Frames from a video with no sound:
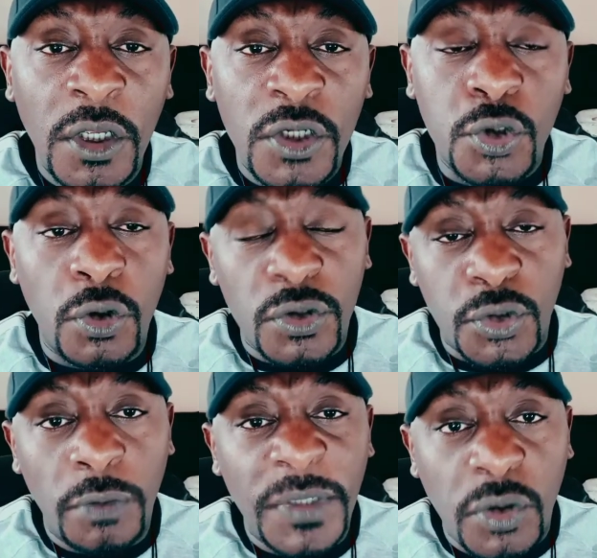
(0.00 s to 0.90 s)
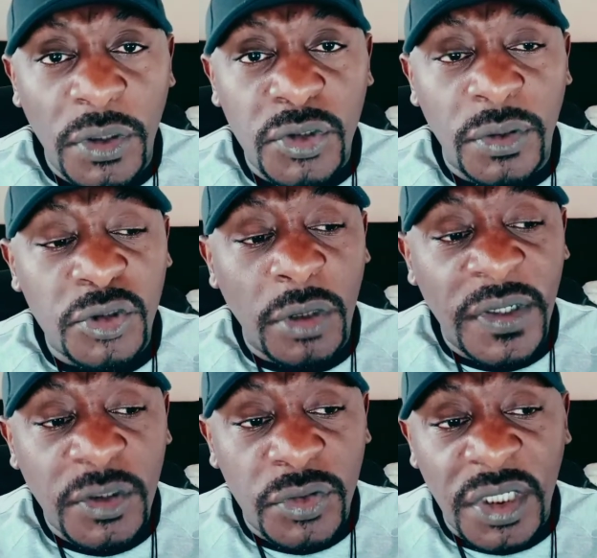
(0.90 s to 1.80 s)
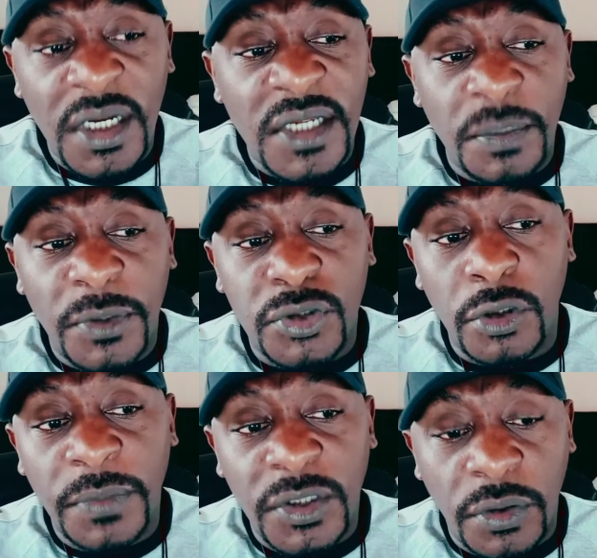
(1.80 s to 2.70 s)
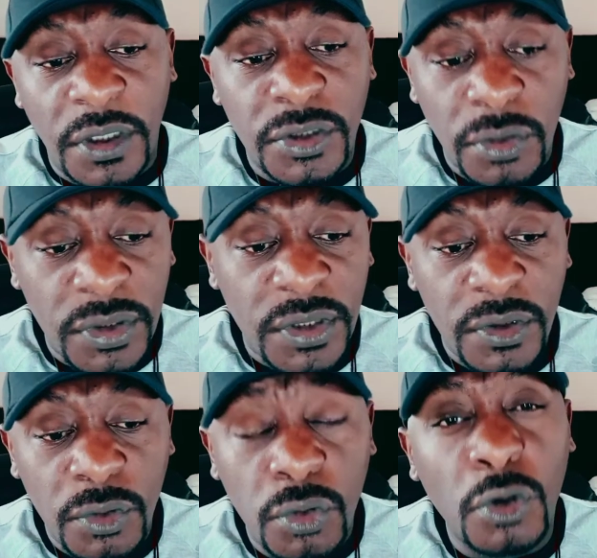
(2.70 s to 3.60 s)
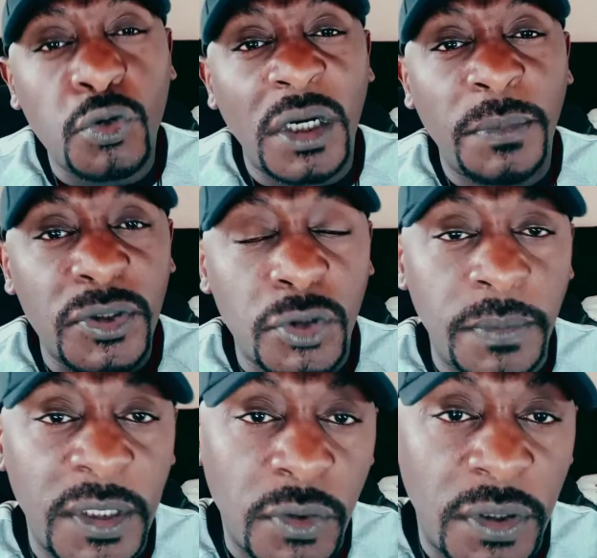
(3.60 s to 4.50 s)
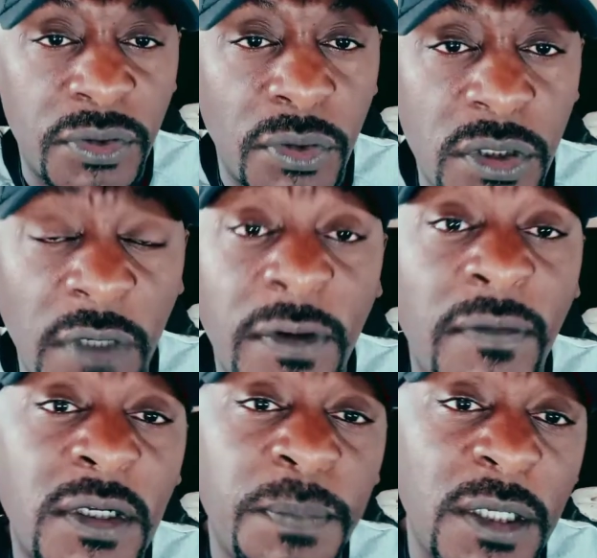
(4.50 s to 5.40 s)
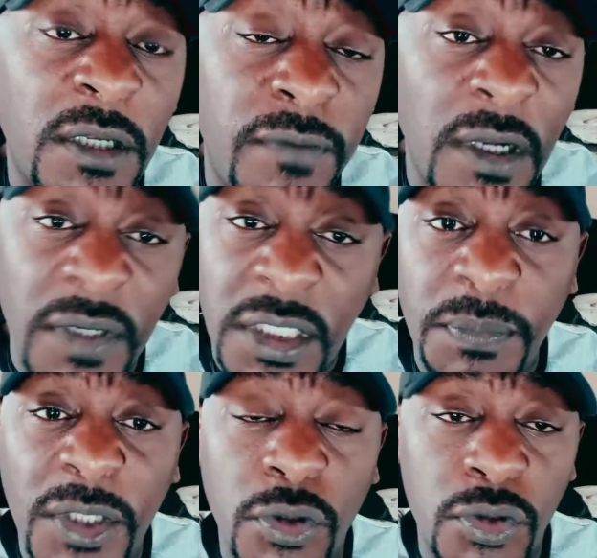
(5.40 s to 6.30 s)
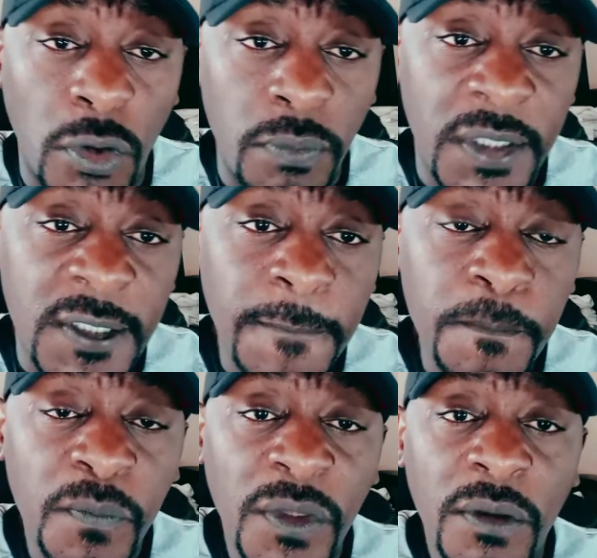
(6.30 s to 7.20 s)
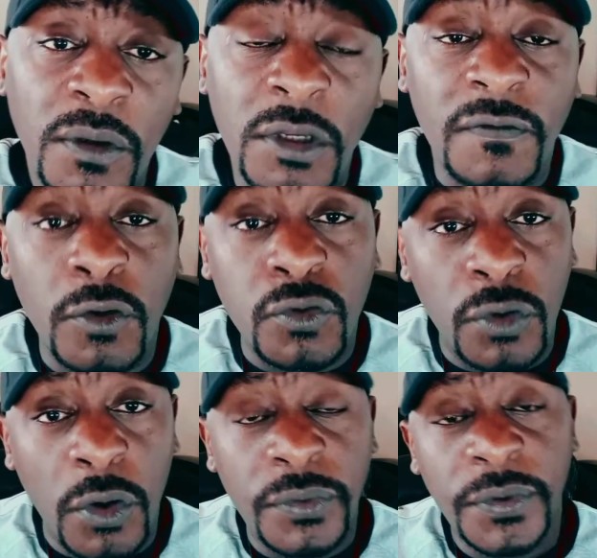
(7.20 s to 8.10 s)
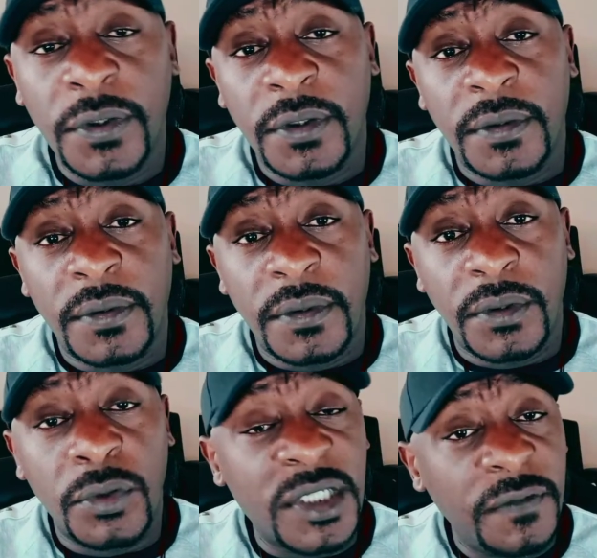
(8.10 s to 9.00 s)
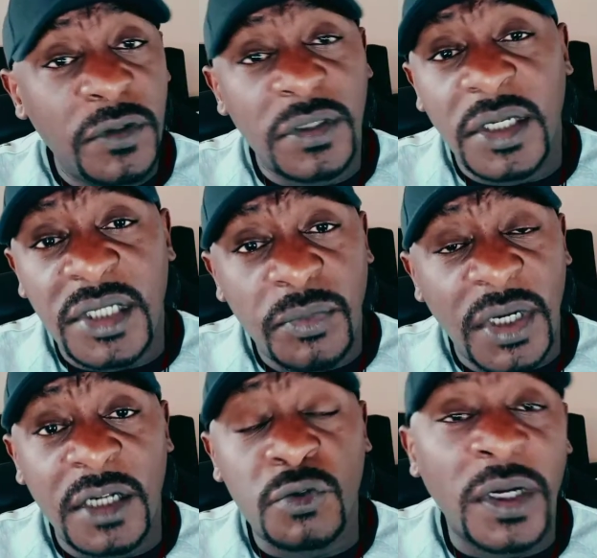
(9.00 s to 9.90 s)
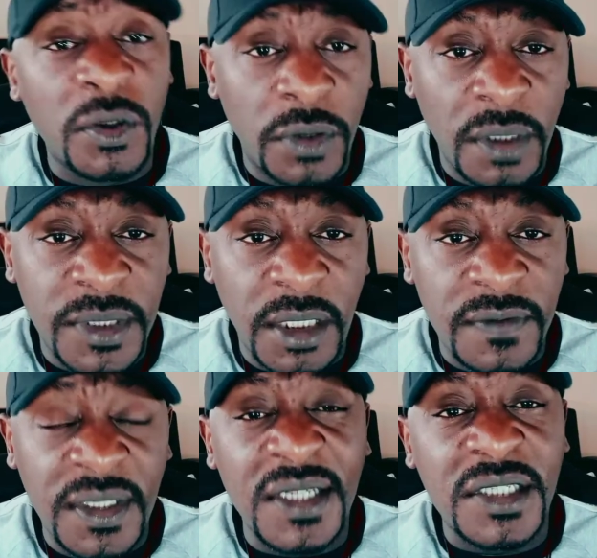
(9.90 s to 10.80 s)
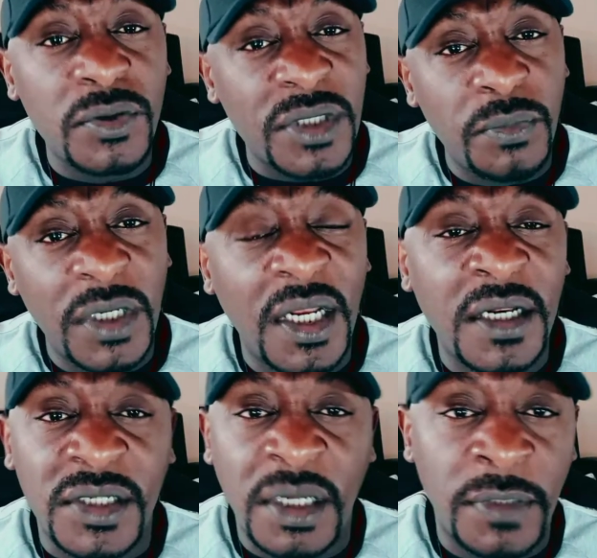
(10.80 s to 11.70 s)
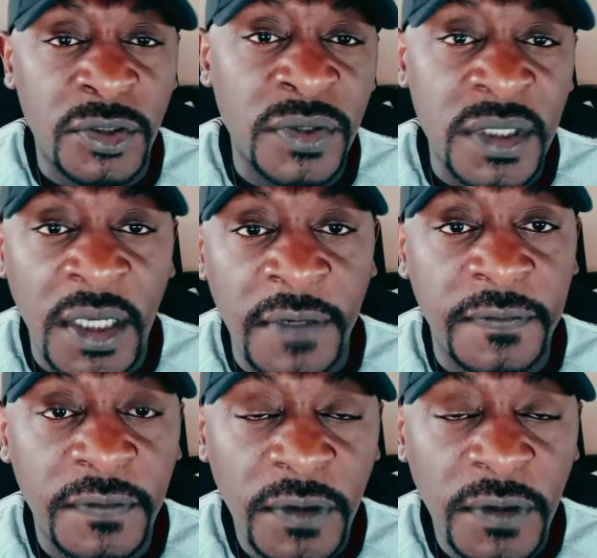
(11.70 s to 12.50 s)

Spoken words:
So soulmate connections, that's what I wanted to say, guys, about soulmate connections. Do not worry about soulmate connections. If you haven't yet met your soulmate, you have got to know those individuals, they are somewhere else working on themselves. They are still somewhere learning some lessons in life.